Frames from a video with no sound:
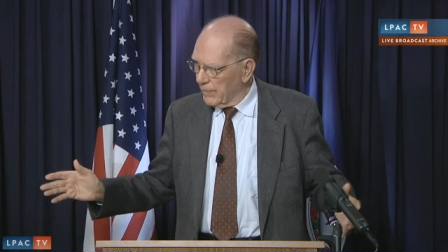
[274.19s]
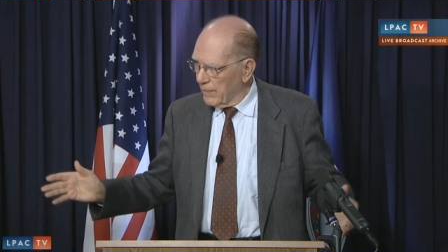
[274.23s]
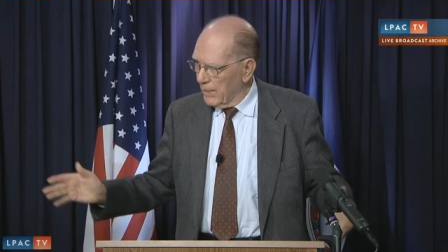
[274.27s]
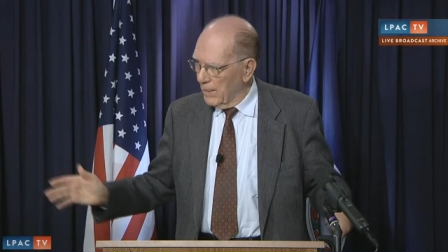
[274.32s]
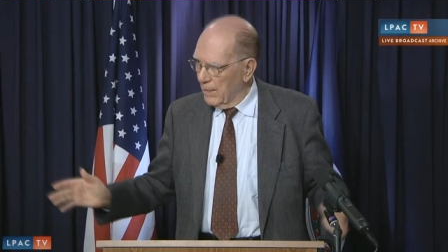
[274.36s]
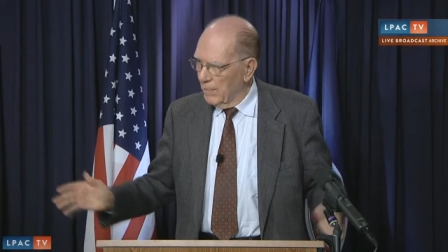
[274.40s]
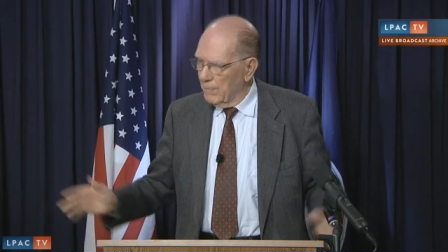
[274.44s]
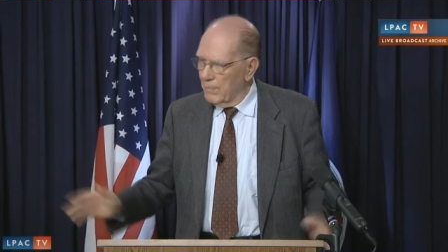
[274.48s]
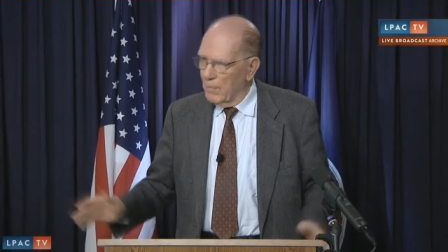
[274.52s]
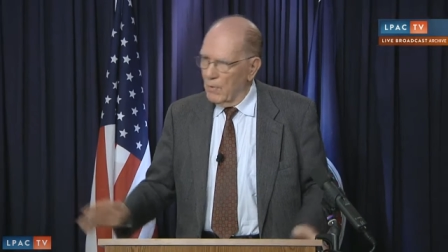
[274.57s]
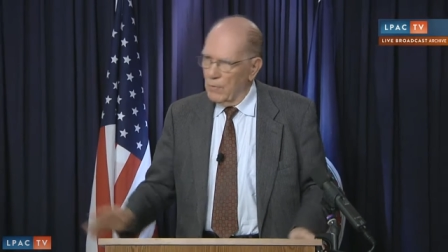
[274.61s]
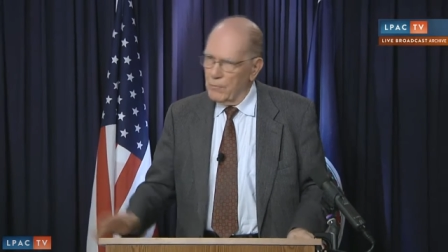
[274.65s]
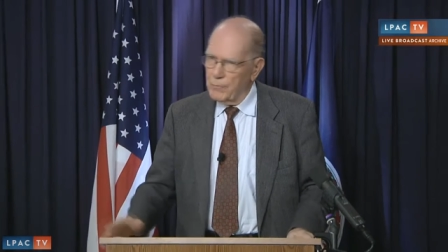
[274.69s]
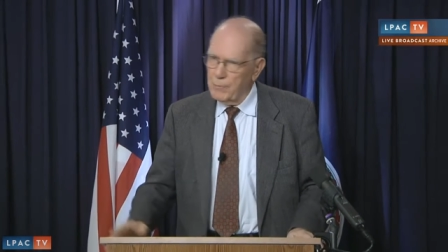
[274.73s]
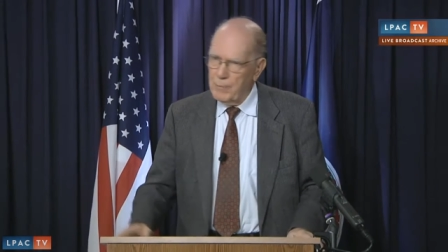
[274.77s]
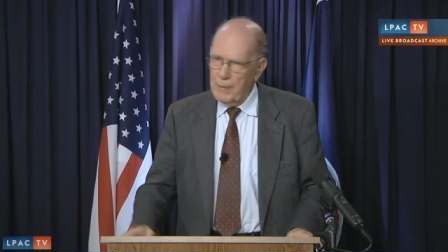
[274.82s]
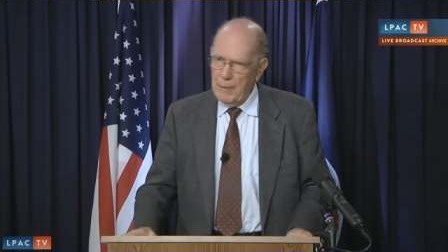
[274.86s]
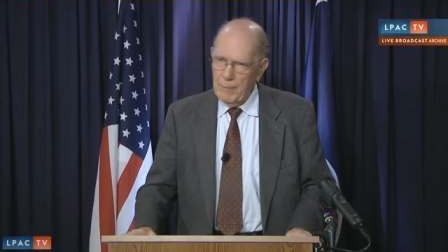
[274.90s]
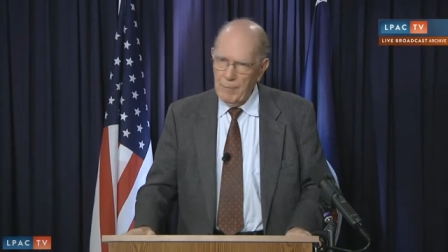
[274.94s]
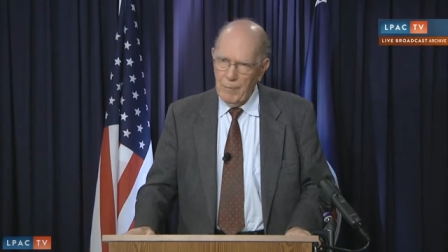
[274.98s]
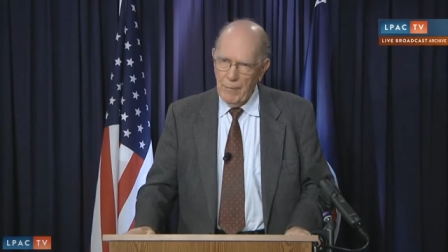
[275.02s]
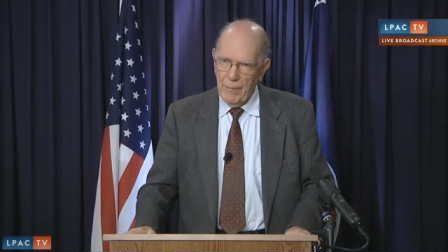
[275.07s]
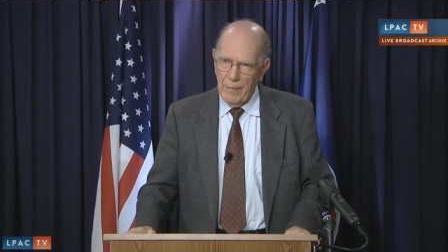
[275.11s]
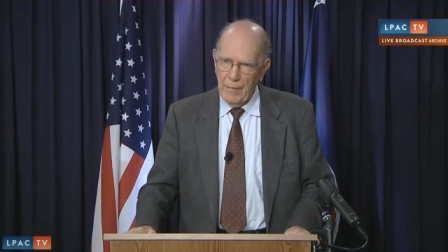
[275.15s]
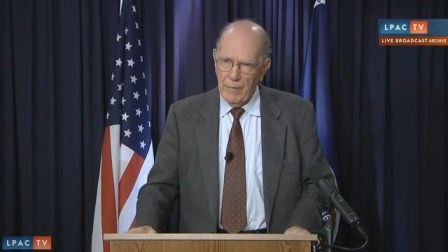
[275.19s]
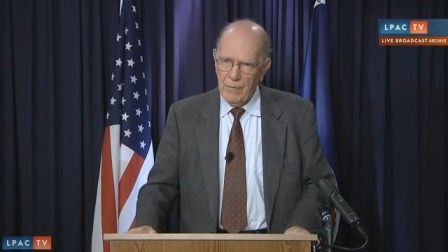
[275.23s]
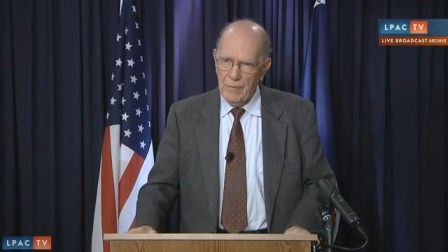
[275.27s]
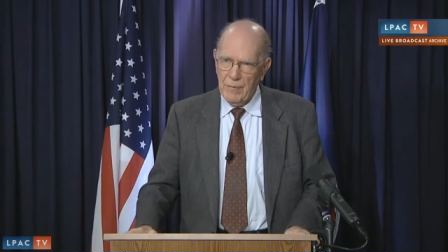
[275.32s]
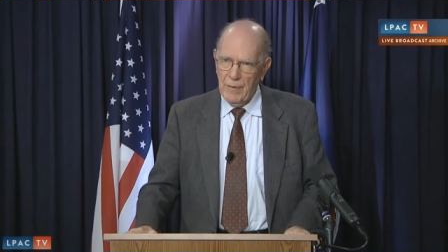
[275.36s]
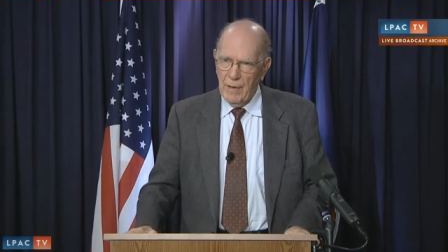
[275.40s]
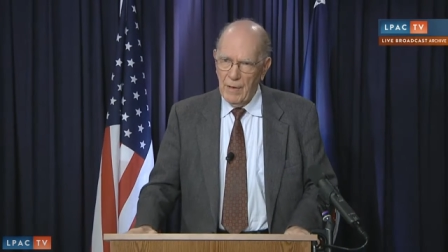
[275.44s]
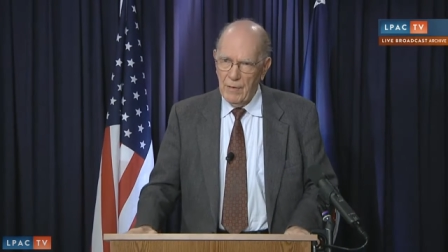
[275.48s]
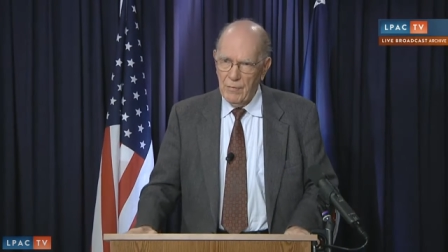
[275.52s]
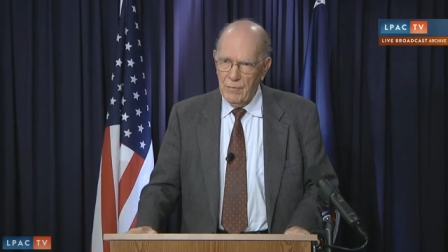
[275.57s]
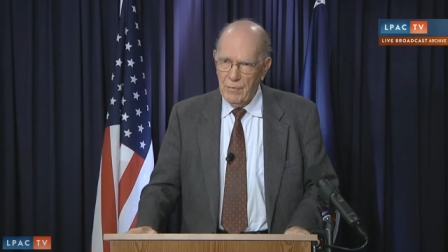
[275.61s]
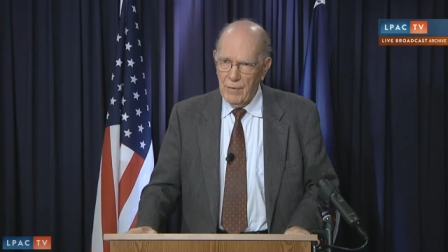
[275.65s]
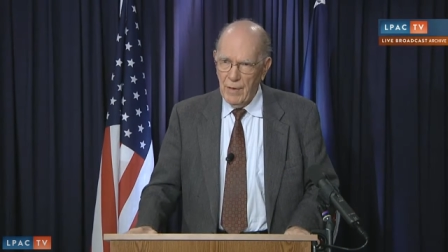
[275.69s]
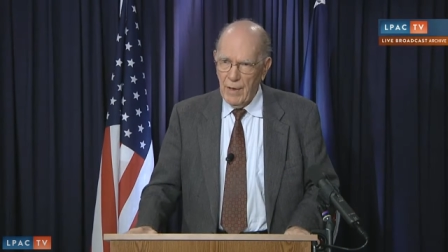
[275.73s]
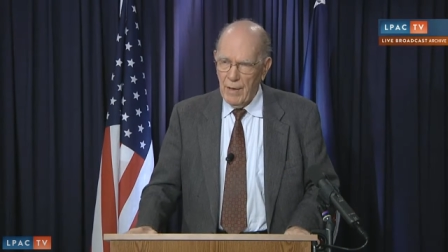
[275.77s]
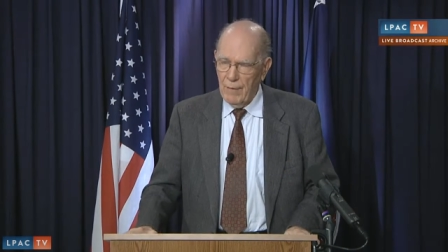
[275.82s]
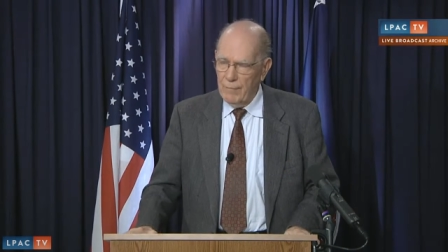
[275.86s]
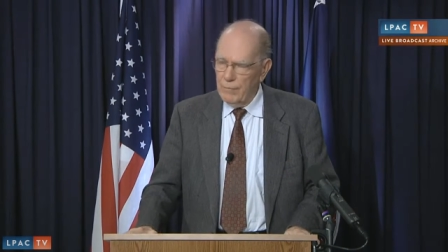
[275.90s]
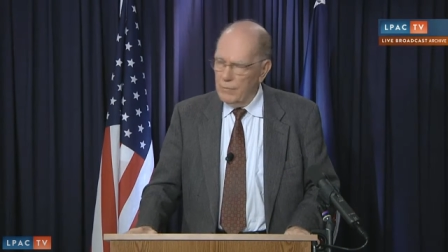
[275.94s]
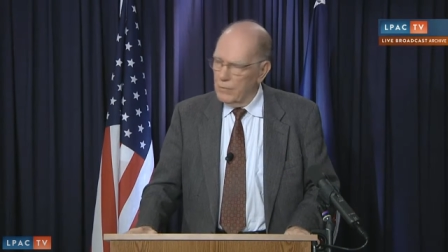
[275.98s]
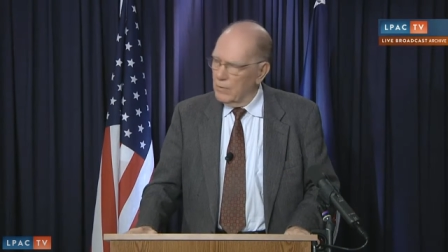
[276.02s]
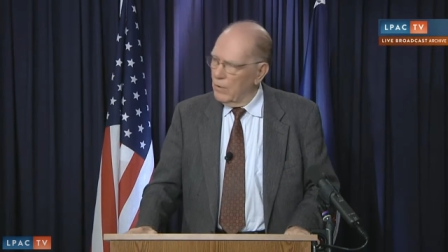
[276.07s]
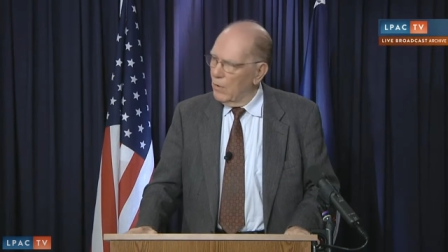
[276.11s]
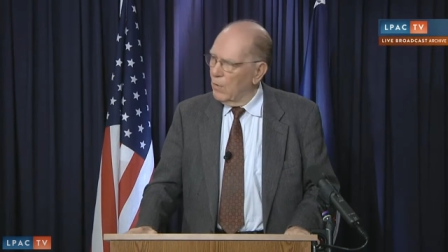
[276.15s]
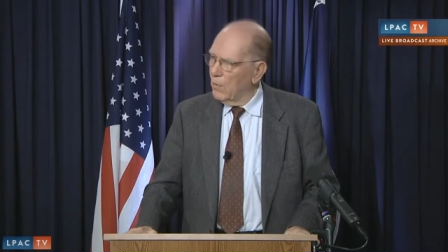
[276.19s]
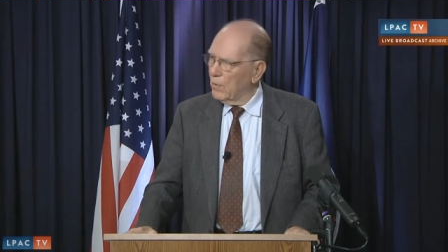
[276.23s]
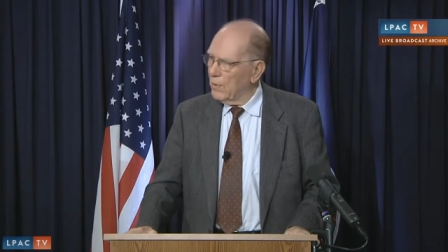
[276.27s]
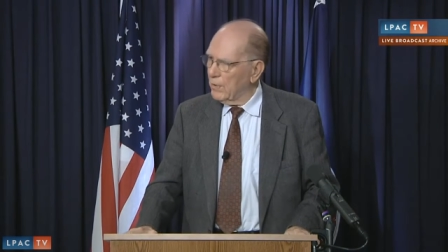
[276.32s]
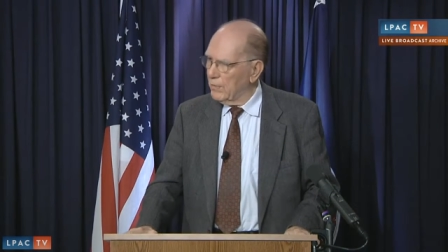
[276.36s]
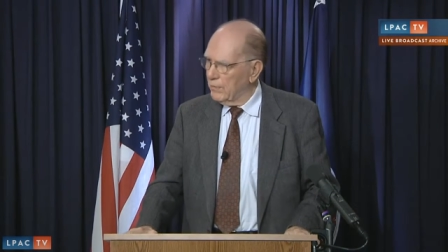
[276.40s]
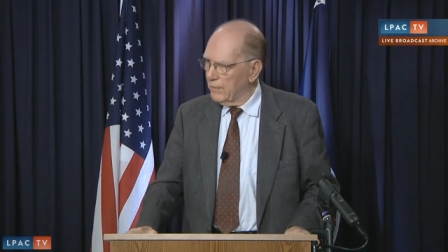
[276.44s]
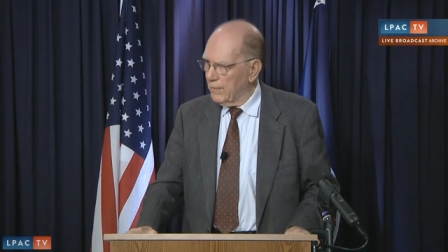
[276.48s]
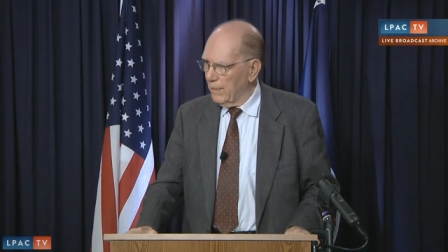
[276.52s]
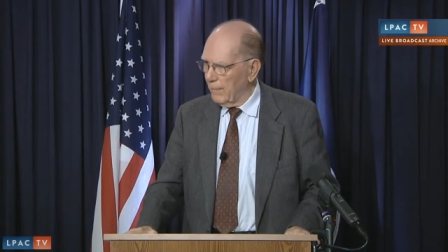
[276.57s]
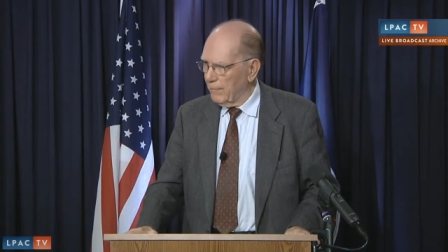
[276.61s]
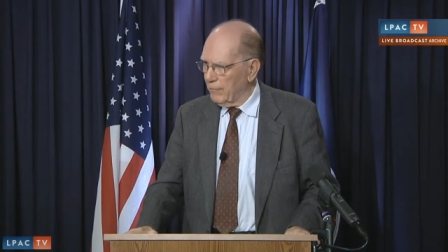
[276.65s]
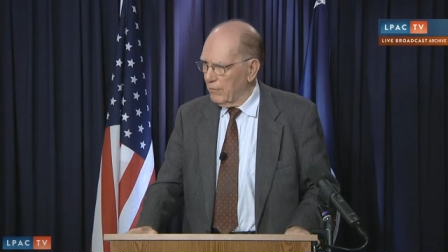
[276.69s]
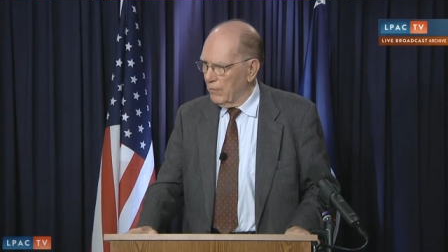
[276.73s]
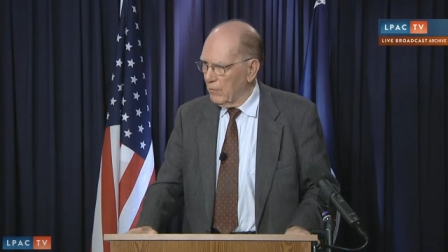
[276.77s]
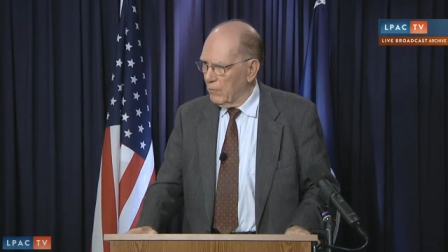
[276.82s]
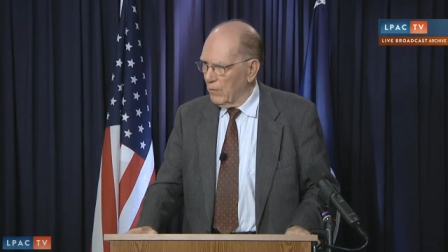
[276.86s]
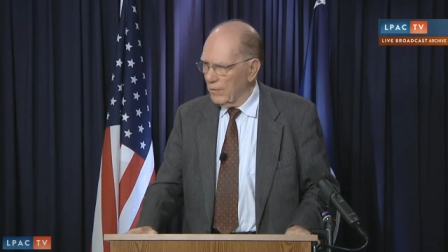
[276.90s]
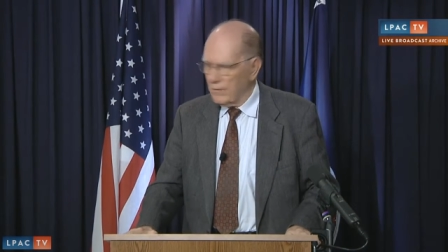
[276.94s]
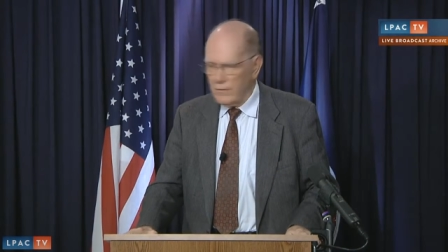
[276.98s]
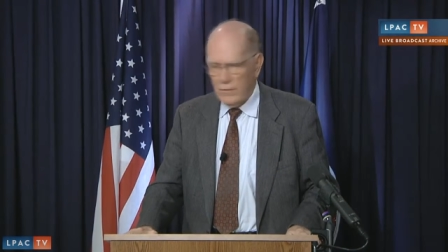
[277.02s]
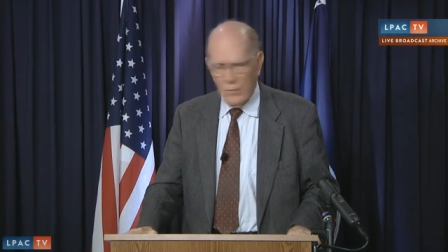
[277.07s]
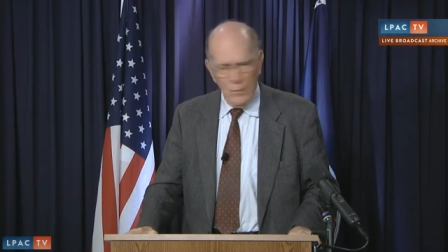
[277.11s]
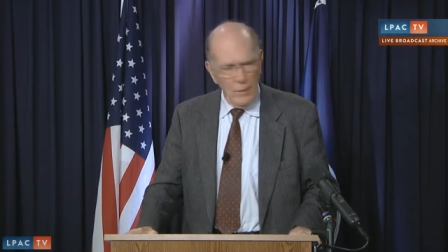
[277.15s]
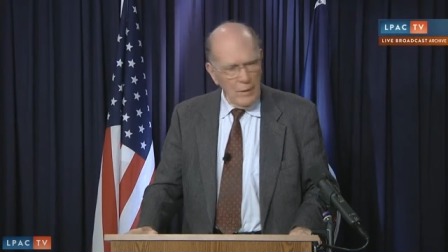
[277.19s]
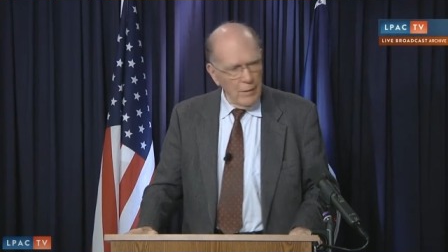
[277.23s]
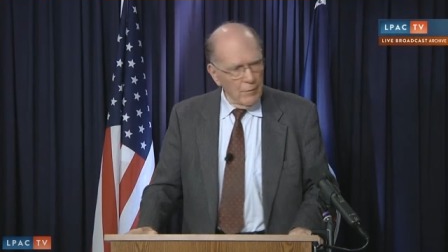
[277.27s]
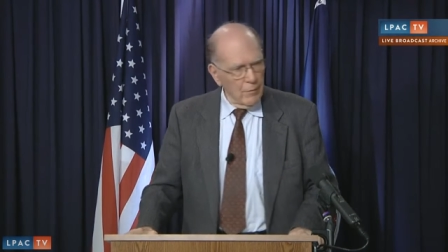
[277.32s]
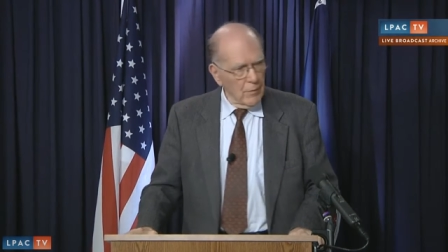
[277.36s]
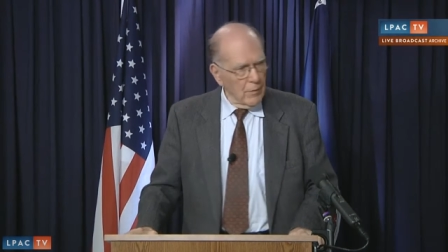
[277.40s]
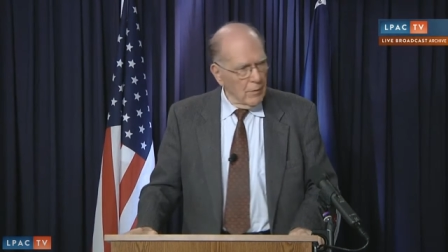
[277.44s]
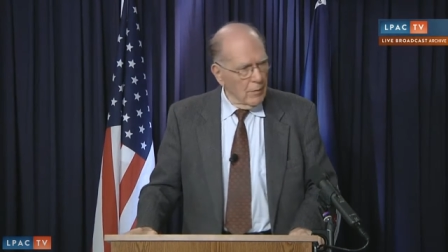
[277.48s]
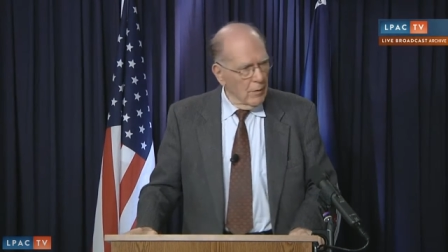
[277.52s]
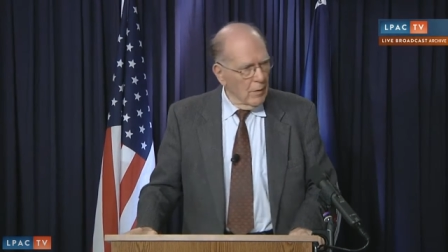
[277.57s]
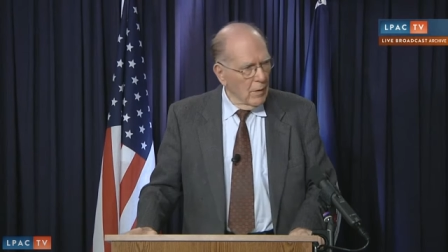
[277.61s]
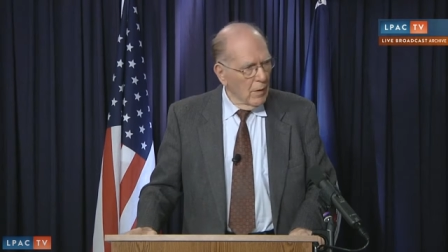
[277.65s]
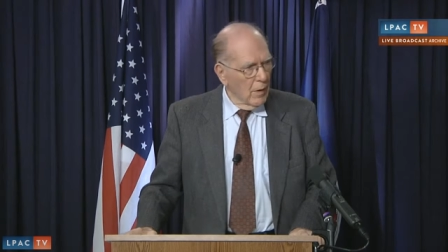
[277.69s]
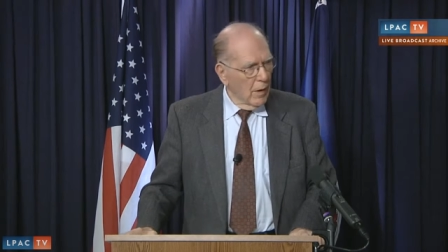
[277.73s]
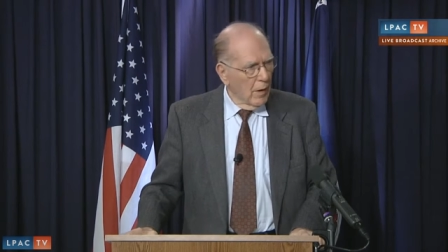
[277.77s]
Most people in this nation have no conception whatsoever